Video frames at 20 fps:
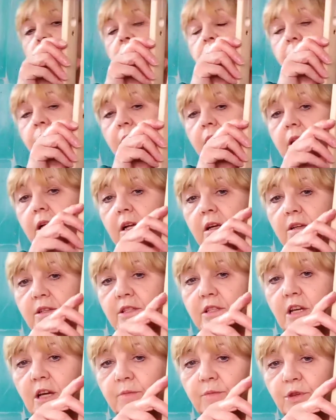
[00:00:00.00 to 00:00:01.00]
but the
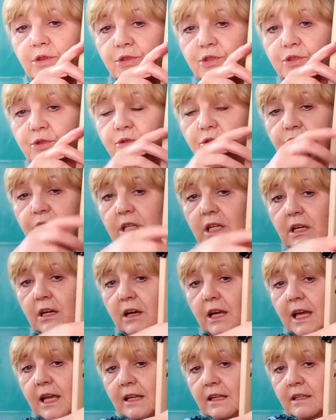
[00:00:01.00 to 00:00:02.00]
last time you saw it I
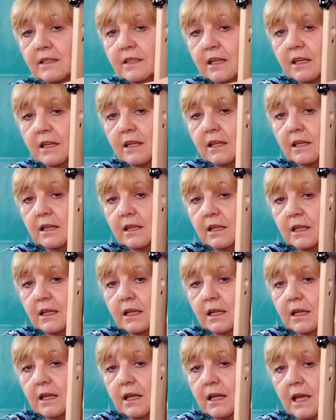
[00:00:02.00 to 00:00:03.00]
hadn't done
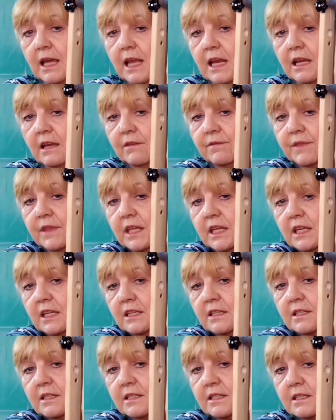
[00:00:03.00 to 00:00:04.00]
any of this
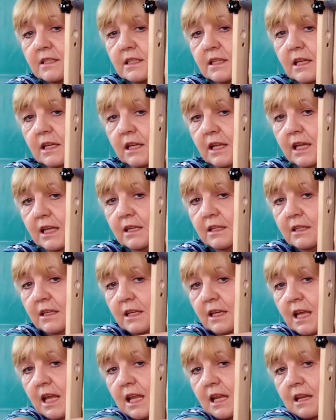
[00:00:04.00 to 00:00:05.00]
and hadn't
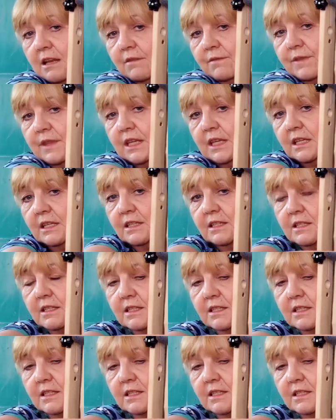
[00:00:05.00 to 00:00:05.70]
done any of this